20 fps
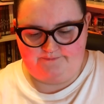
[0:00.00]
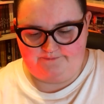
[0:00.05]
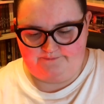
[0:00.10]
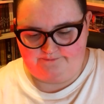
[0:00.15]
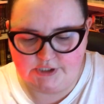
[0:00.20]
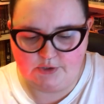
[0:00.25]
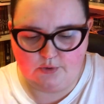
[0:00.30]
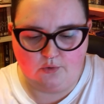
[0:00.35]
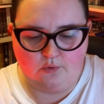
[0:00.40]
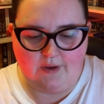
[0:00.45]

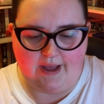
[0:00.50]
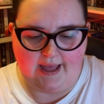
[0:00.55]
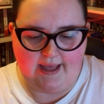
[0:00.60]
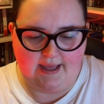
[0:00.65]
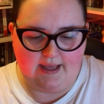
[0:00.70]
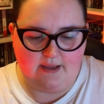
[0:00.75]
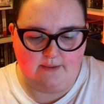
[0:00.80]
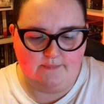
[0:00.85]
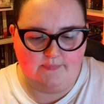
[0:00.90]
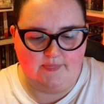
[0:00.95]
So
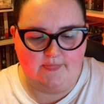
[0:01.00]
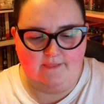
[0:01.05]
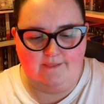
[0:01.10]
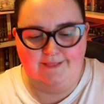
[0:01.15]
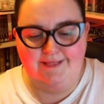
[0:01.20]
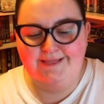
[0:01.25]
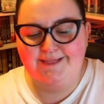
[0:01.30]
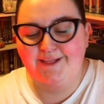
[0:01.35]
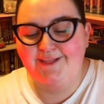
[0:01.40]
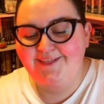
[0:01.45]

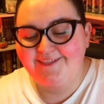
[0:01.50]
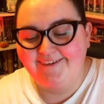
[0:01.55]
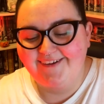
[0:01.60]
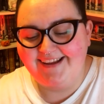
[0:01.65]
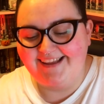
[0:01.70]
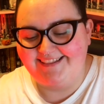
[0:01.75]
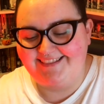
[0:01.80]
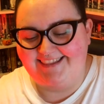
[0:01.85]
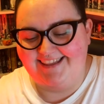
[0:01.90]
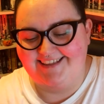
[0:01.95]

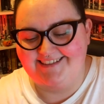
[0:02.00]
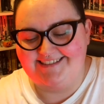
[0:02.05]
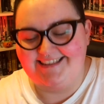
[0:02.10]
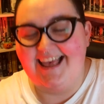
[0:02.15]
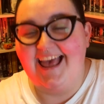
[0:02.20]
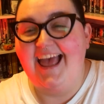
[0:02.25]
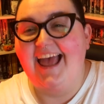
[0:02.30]
look at this.